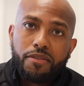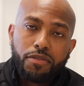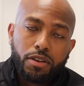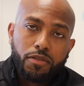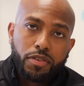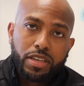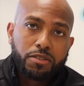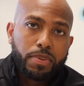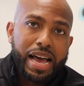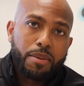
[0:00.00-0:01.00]
for these
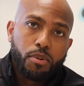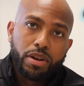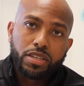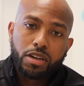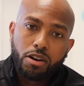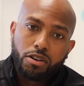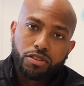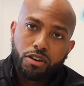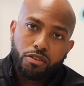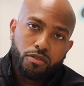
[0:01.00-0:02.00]
black boys and girls
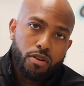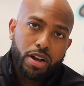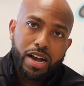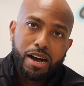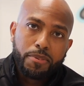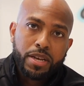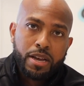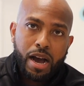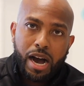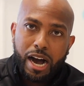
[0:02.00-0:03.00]
that are growing up
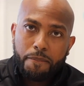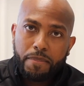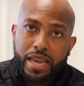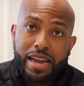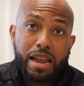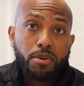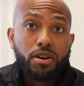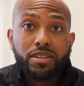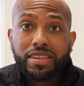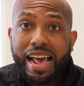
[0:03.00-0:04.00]
in
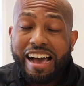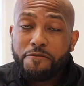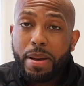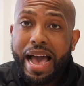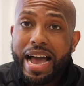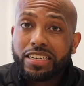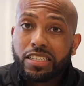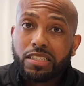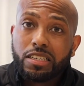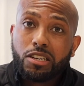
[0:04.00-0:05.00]
neighborhoods that have
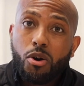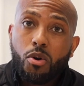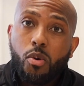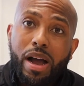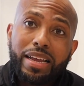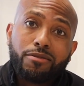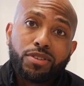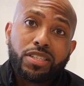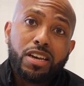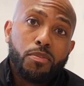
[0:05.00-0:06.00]
passions that don't quite
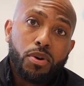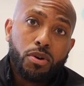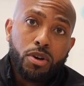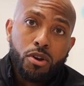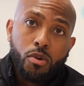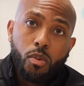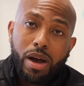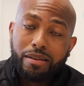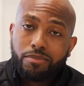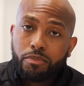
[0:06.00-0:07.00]
resemble
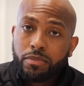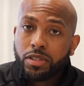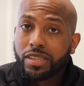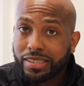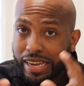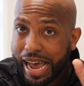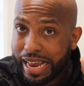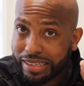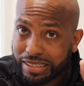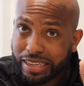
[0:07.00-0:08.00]
what
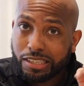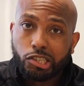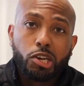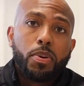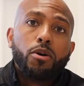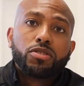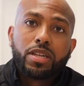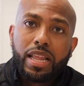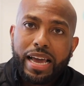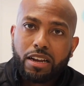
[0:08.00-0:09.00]
society says they're supposed to
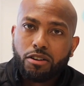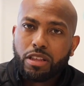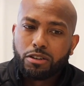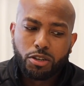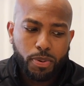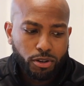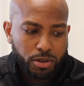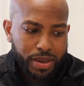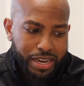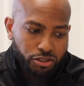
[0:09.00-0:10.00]
like or they're supposed to
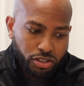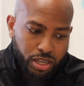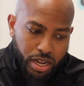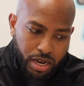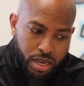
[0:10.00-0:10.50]
be interested in.